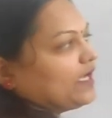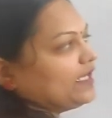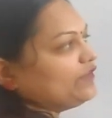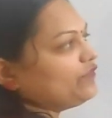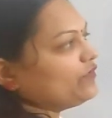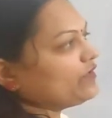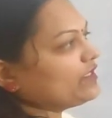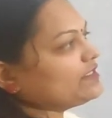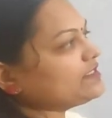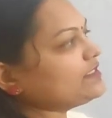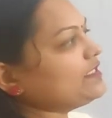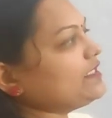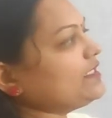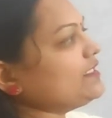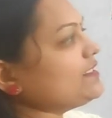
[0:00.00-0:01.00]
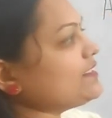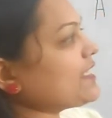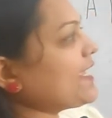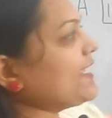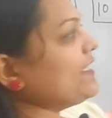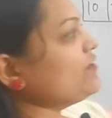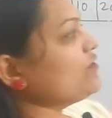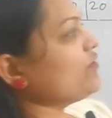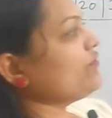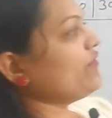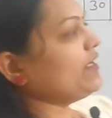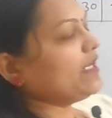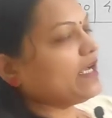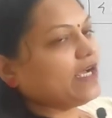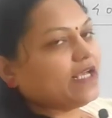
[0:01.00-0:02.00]
And if you consider size of
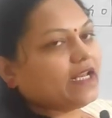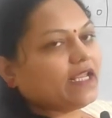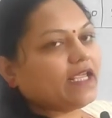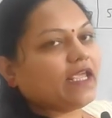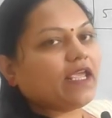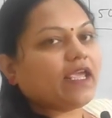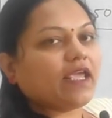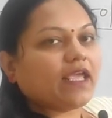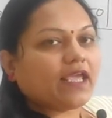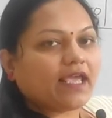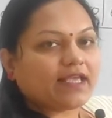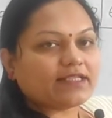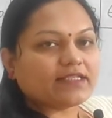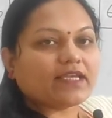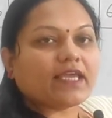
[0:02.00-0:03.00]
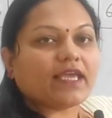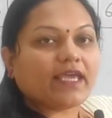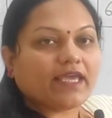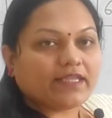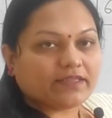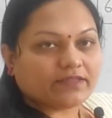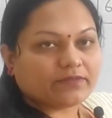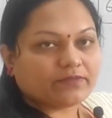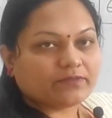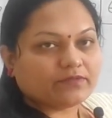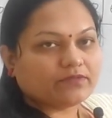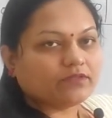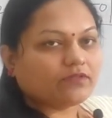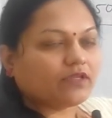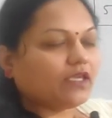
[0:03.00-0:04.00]
an array as
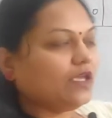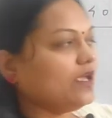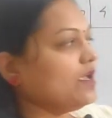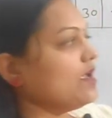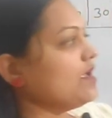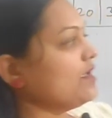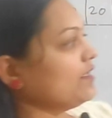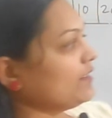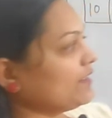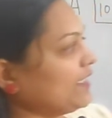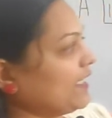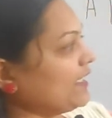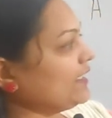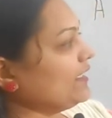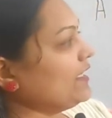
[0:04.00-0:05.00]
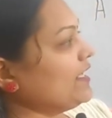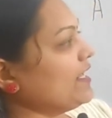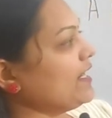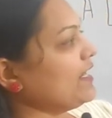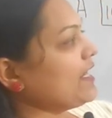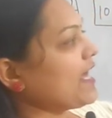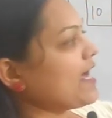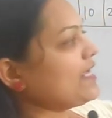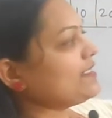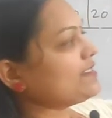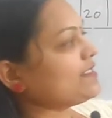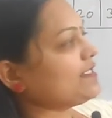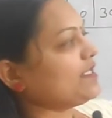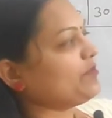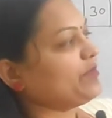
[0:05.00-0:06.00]
n, okay, then
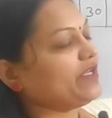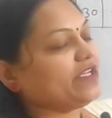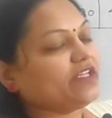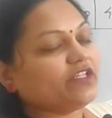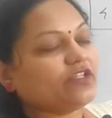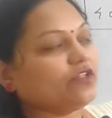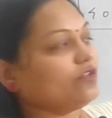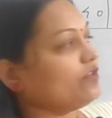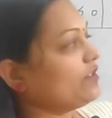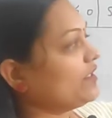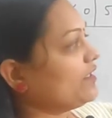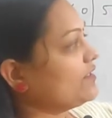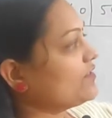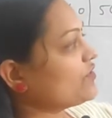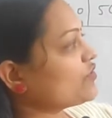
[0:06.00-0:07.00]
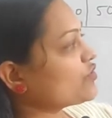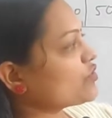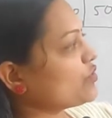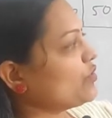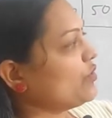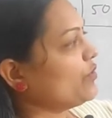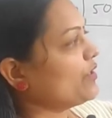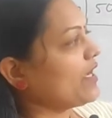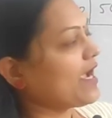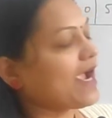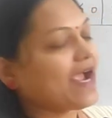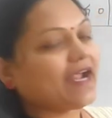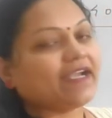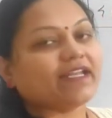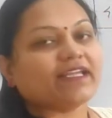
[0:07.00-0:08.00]
last element is stored
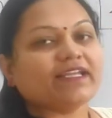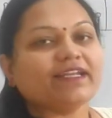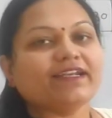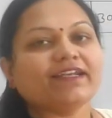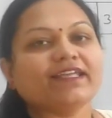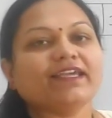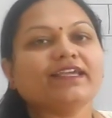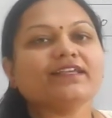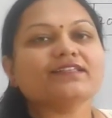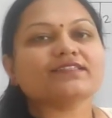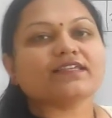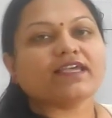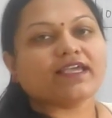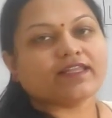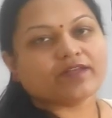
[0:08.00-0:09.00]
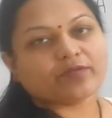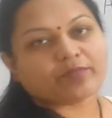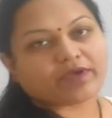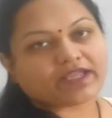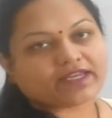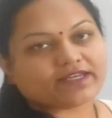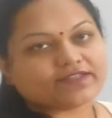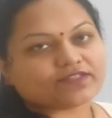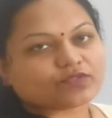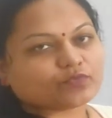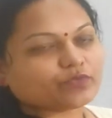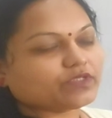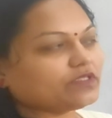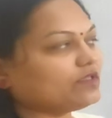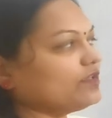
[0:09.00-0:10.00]
at index n minus
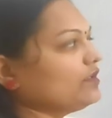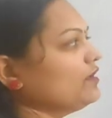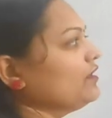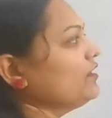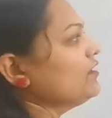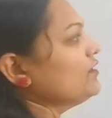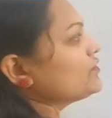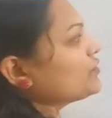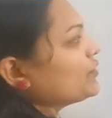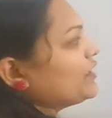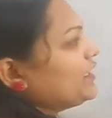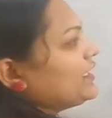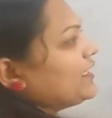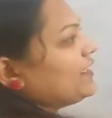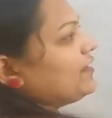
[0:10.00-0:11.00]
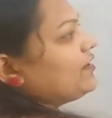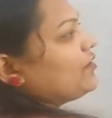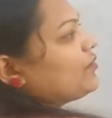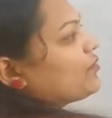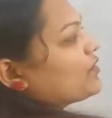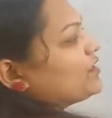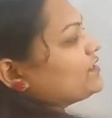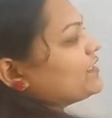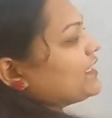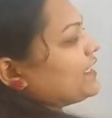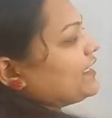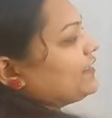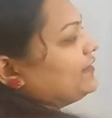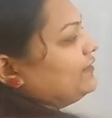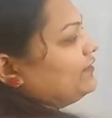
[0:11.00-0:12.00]
1. So here what is the
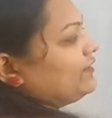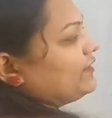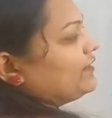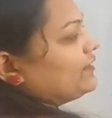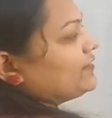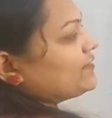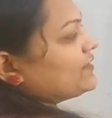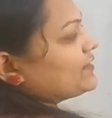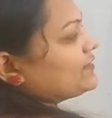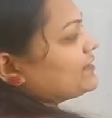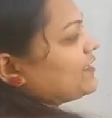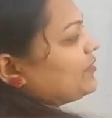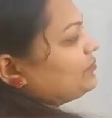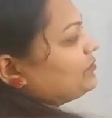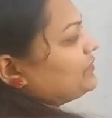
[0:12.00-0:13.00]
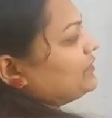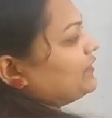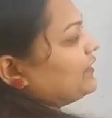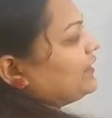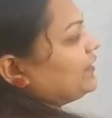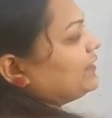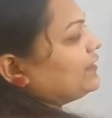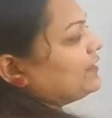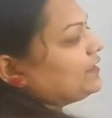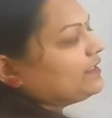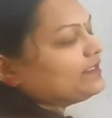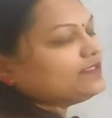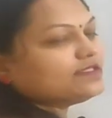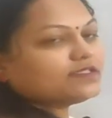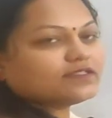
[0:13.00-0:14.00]
n? In this example n
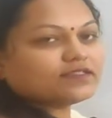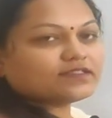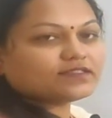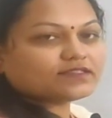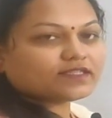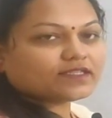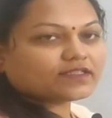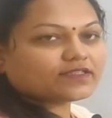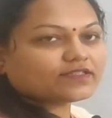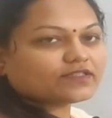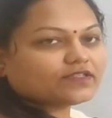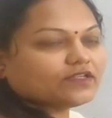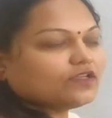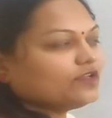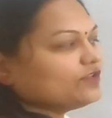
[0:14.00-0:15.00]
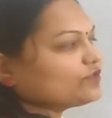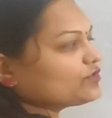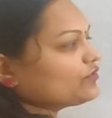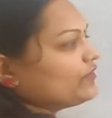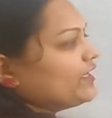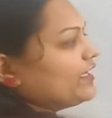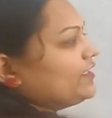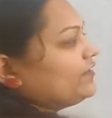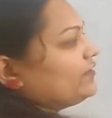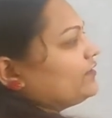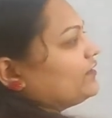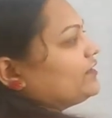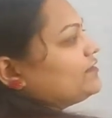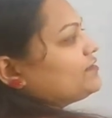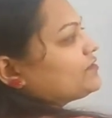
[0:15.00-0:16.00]
is 6. So where
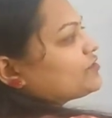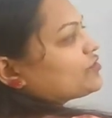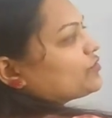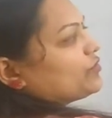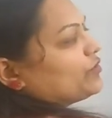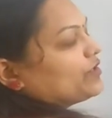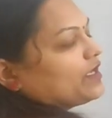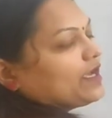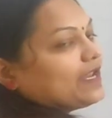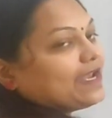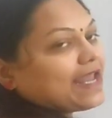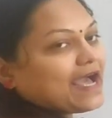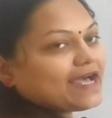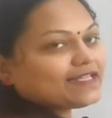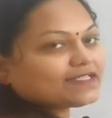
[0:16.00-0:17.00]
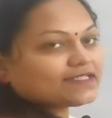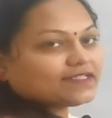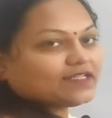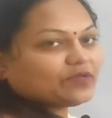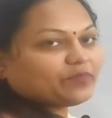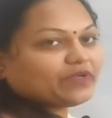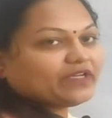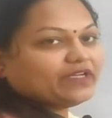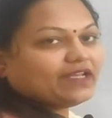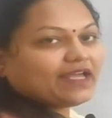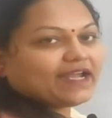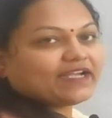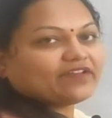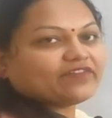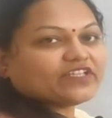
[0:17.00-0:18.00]
is stored last element,
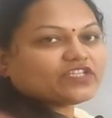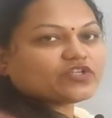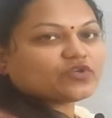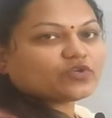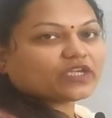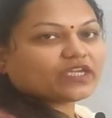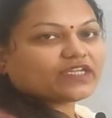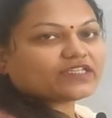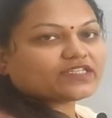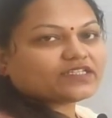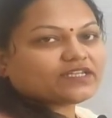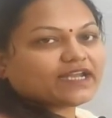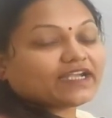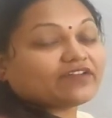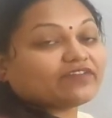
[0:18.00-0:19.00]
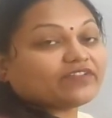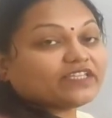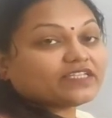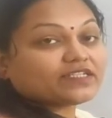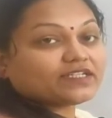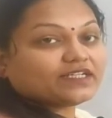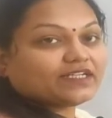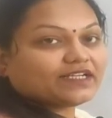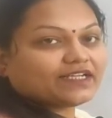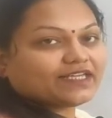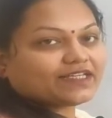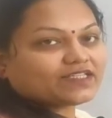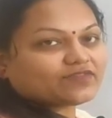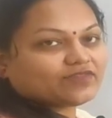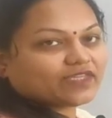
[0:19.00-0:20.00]
at which location, at which
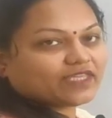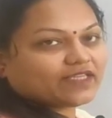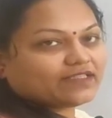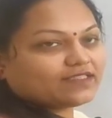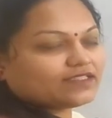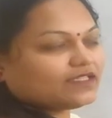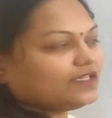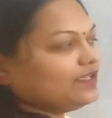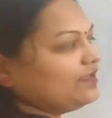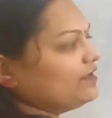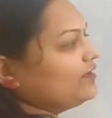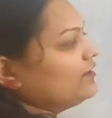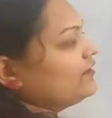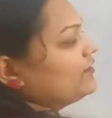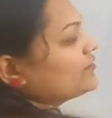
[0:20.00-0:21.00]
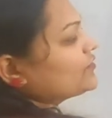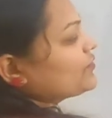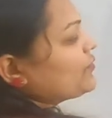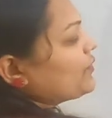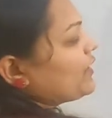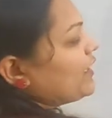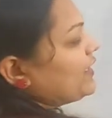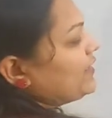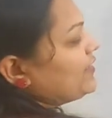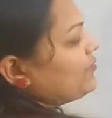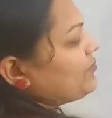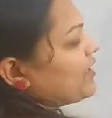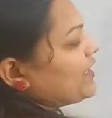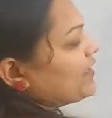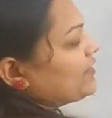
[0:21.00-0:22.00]
index we can say? So
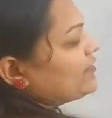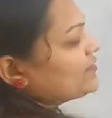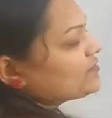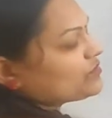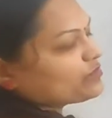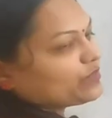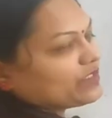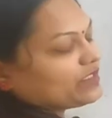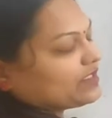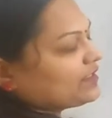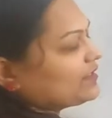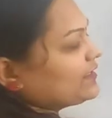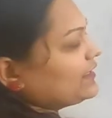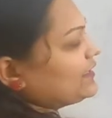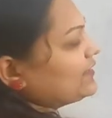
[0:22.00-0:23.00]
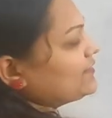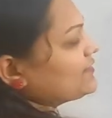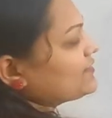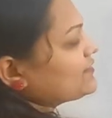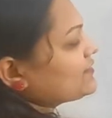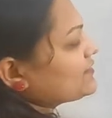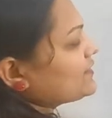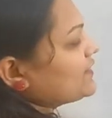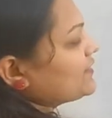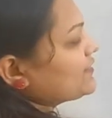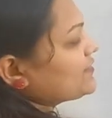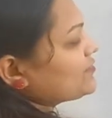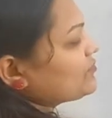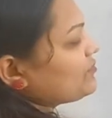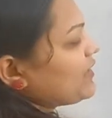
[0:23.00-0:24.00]
n minus 1, that is
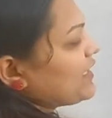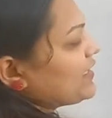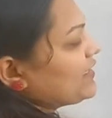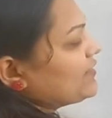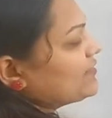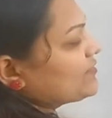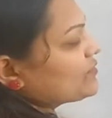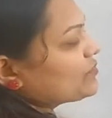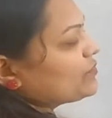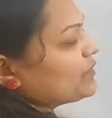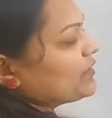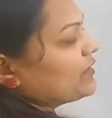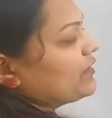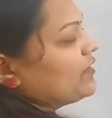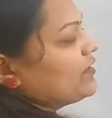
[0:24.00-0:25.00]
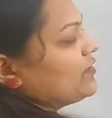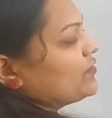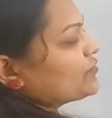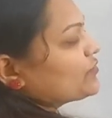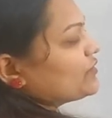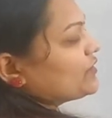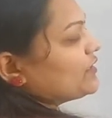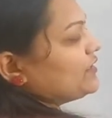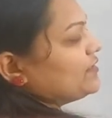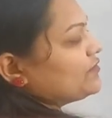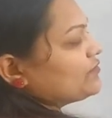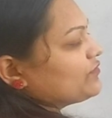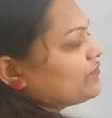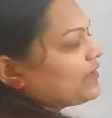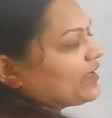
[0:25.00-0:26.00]
6 minus 1. So it
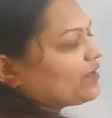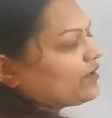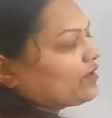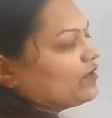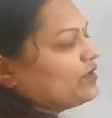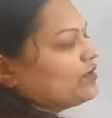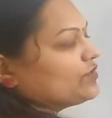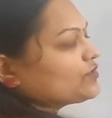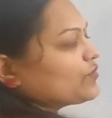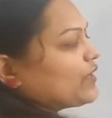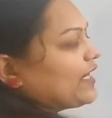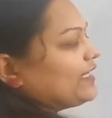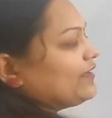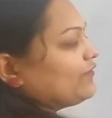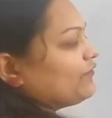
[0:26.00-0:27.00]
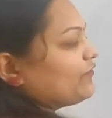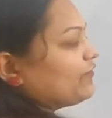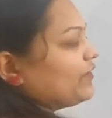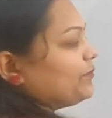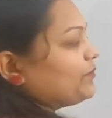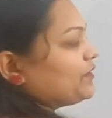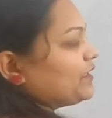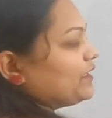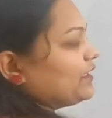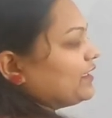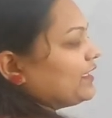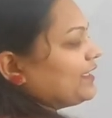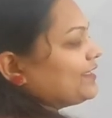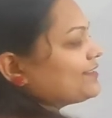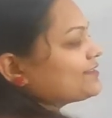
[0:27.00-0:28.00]
is 5. So at 5th
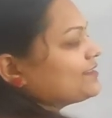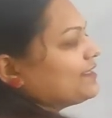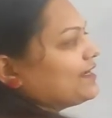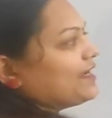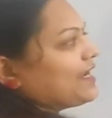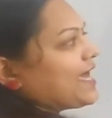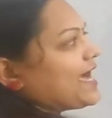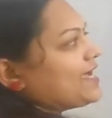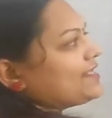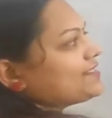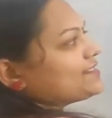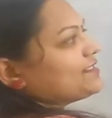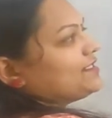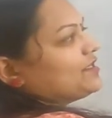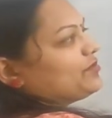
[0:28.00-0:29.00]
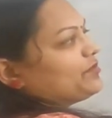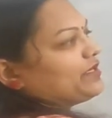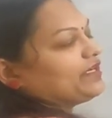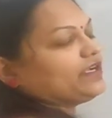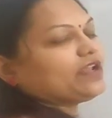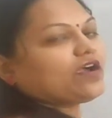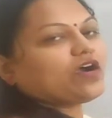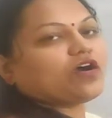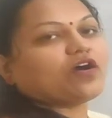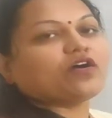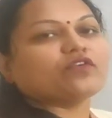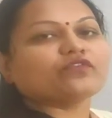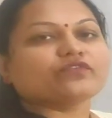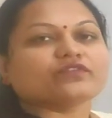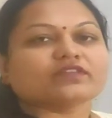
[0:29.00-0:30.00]
index last element
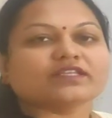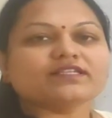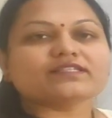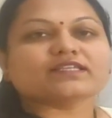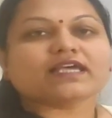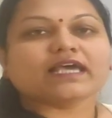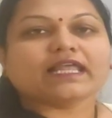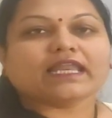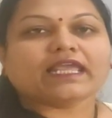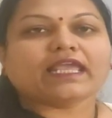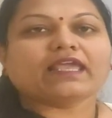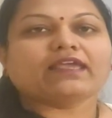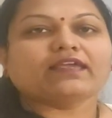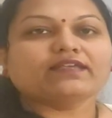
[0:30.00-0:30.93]
of this array